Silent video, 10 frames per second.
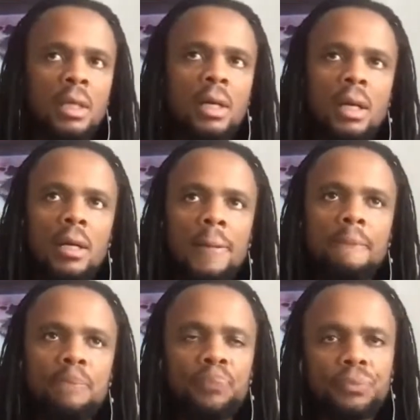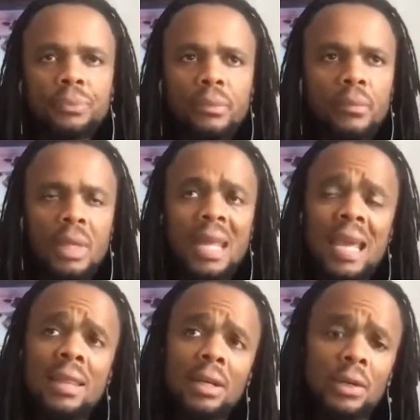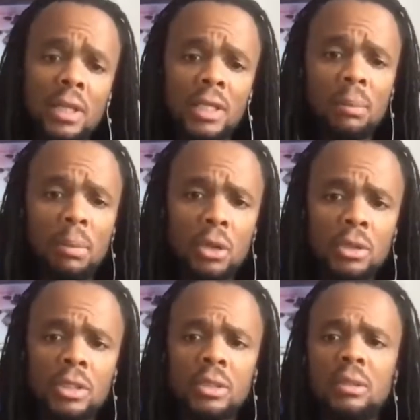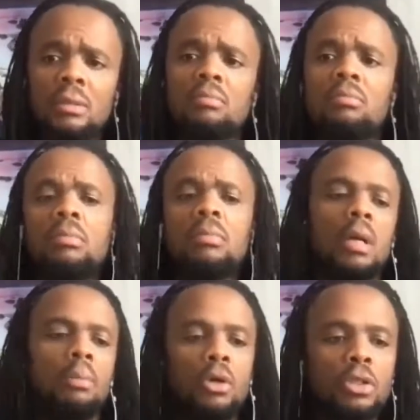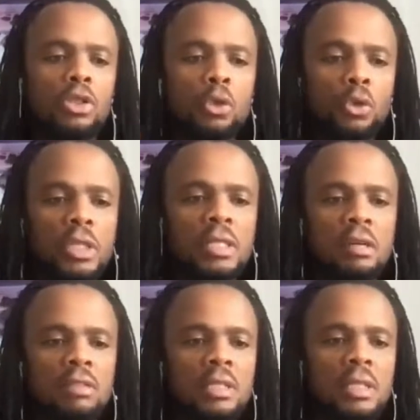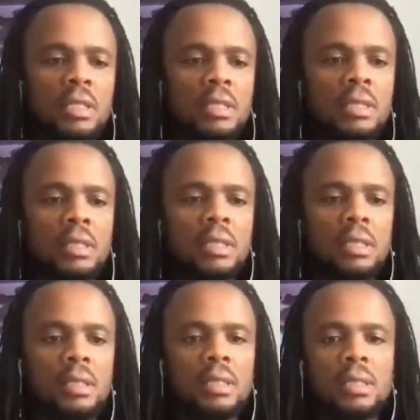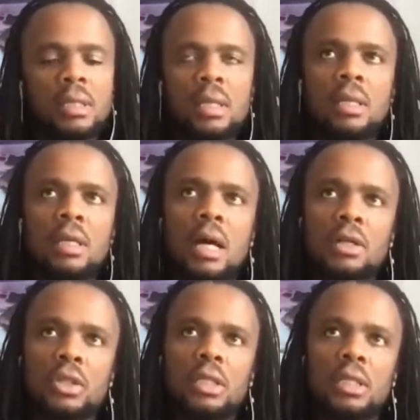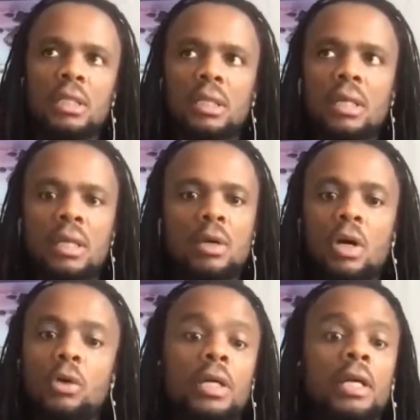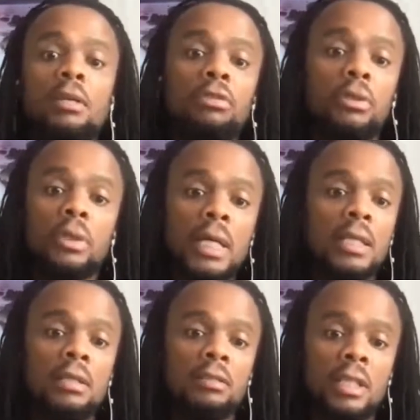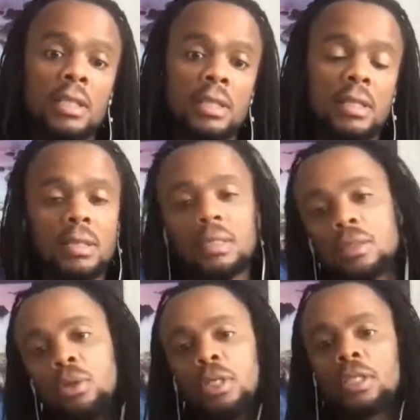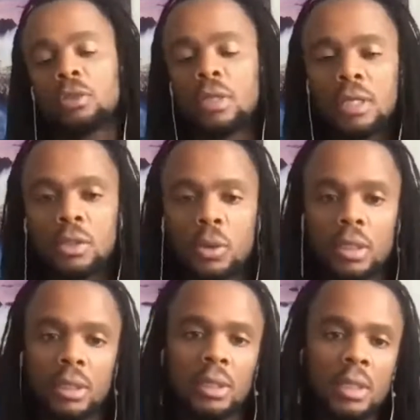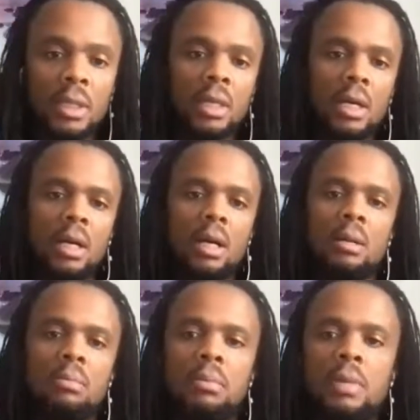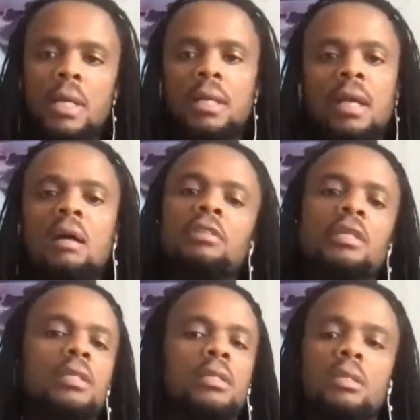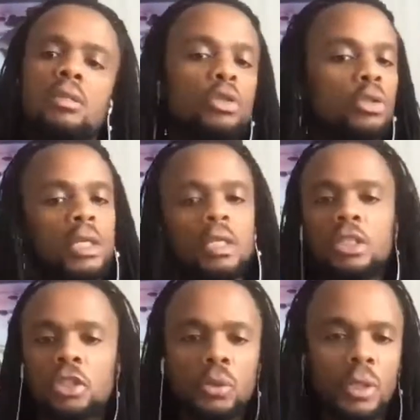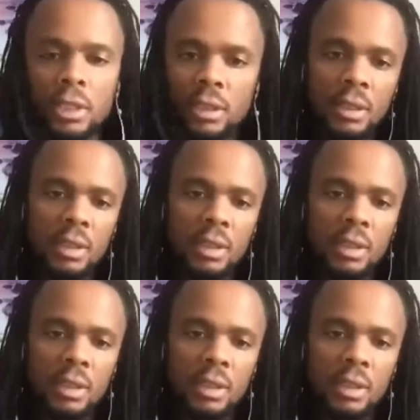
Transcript: And the great thing about 2G services is they work on any phone, any device that is connected to the network. And the coverage is usually nationwide.